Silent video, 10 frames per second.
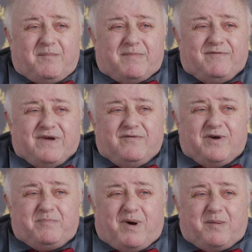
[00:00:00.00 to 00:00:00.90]
My
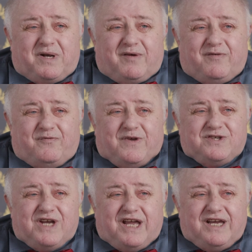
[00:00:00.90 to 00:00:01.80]
favorite moment of
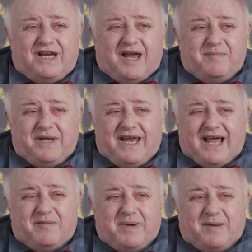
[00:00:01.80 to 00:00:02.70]
officiating came in the
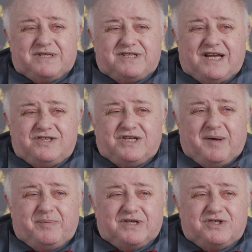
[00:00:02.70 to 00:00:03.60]
Alabama State
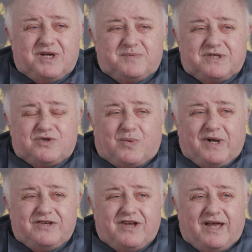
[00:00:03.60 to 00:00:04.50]
Championships in
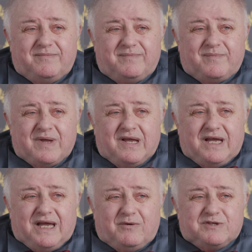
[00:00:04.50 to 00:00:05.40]
2010.
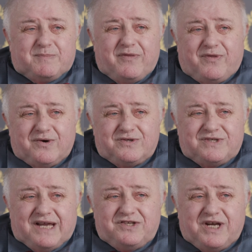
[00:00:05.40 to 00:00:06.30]
It was my third
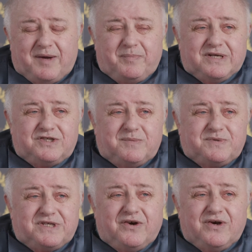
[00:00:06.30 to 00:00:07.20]
state
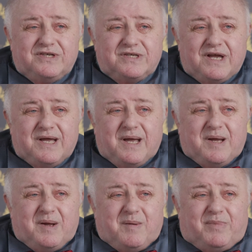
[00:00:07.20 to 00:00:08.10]
championship series,
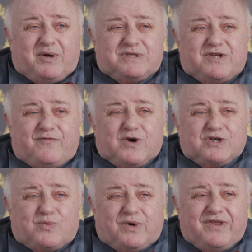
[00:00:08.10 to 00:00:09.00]
but it was the
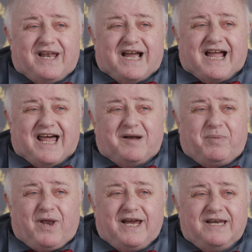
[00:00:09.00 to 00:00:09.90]
first one that I got a
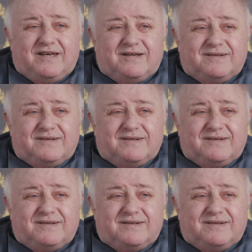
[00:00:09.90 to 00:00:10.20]
plate.